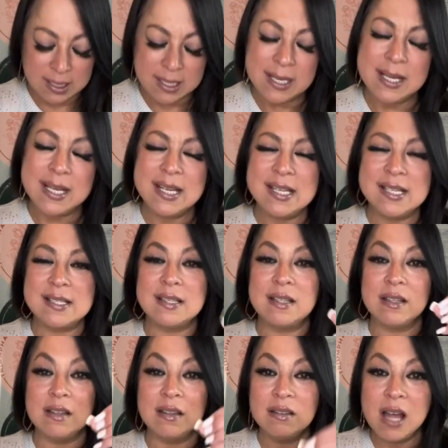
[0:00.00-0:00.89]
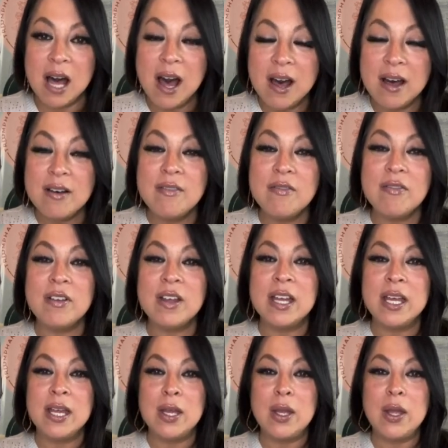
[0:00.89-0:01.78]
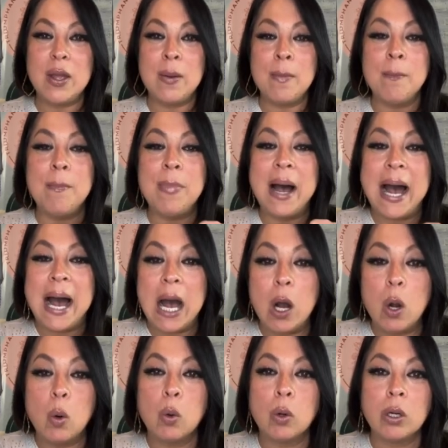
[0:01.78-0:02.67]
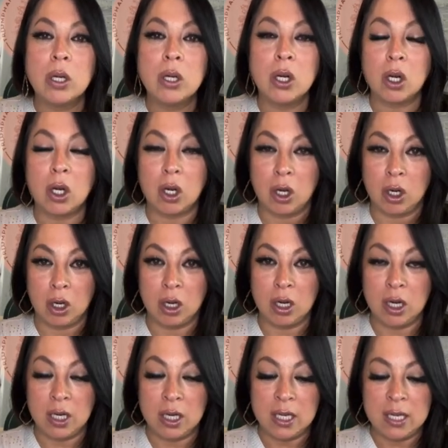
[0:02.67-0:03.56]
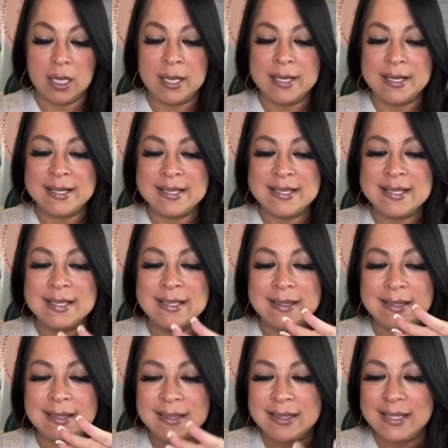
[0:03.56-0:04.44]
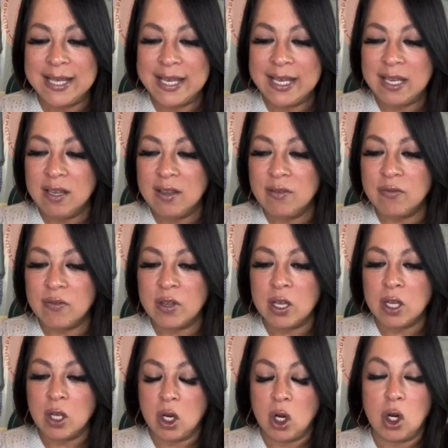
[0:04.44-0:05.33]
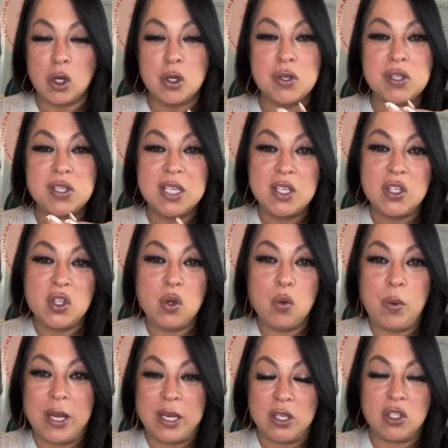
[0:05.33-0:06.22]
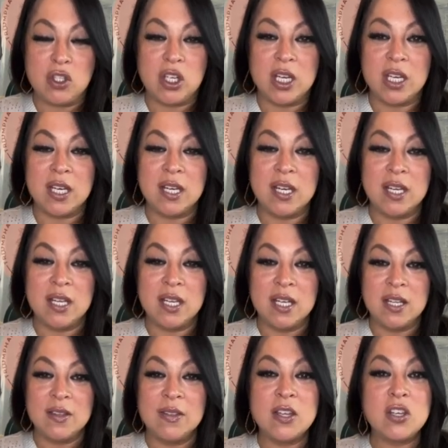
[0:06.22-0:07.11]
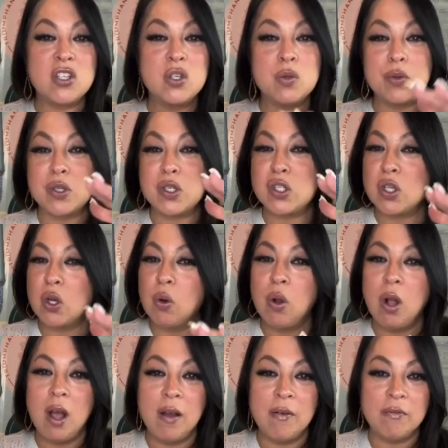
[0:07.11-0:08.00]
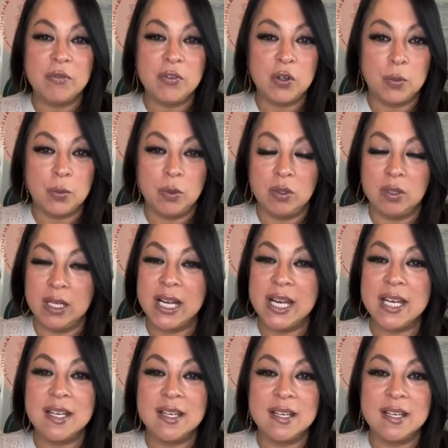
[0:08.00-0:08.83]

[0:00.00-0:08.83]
His love empowered her to leave her situation that she was so comfortable in,